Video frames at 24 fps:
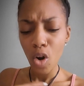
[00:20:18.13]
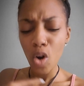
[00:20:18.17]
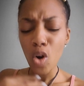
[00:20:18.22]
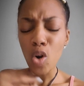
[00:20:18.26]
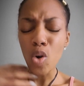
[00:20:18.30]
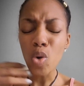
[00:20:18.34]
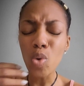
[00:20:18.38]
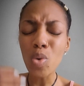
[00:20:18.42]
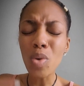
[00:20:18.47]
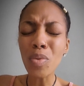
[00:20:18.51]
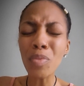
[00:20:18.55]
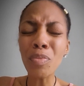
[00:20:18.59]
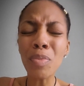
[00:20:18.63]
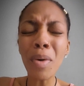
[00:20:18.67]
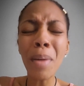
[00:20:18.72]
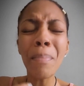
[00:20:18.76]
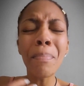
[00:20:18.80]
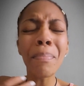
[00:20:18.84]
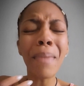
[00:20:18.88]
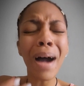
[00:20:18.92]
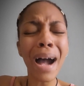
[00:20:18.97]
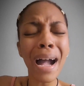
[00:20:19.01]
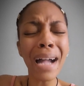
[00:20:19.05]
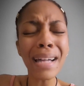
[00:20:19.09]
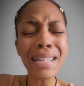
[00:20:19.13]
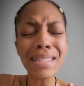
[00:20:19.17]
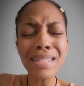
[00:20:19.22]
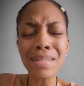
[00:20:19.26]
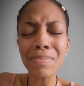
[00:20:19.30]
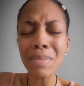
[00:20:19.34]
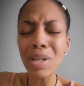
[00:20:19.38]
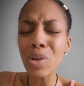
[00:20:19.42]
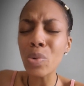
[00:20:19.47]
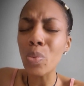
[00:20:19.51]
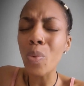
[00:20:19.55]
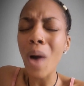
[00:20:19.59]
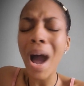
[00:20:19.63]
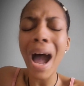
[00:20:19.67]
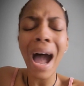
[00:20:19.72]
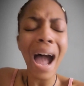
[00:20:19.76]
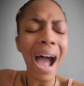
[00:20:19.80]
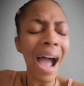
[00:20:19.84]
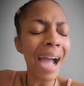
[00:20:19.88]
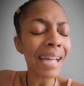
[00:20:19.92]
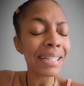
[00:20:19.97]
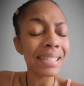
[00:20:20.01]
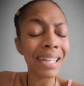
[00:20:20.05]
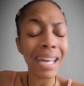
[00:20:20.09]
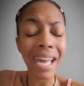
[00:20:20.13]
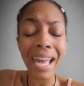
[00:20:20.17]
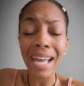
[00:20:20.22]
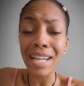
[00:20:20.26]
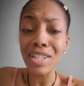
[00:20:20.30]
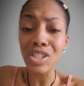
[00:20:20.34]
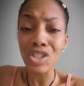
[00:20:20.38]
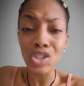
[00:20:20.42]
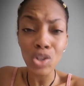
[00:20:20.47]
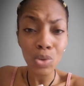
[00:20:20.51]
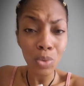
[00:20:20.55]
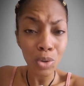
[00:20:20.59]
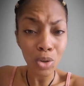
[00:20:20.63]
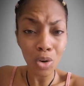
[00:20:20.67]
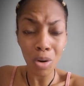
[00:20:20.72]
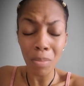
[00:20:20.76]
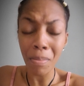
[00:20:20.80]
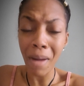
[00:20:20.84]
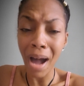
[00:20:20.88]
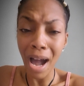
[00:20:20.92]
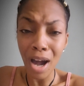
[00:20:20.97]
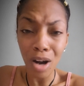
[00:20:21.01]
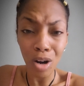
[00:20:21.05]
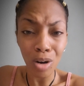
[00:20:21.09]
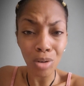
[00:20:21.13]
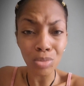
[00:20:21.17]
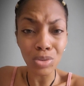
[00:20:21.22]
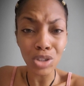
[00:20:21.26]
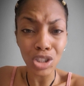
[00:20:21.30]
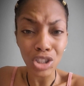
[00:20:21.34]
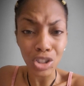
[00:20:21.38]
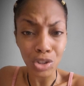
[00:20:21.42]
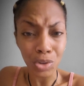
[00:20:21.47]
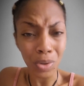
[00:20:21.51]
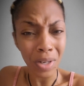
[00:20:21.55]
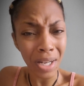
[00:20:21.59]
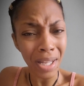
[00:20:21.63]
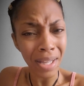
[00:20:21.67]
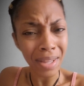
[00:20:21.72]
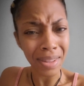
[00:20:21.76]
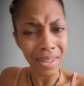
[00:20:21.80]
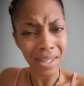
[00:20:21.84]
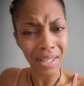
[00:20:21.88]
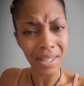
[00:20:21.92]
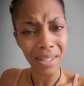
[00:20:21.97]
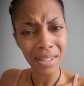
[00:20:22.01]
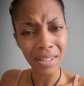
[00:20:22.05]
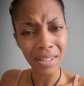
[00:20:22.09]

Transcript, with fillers: Who reminds me why I can't do it on my own strength.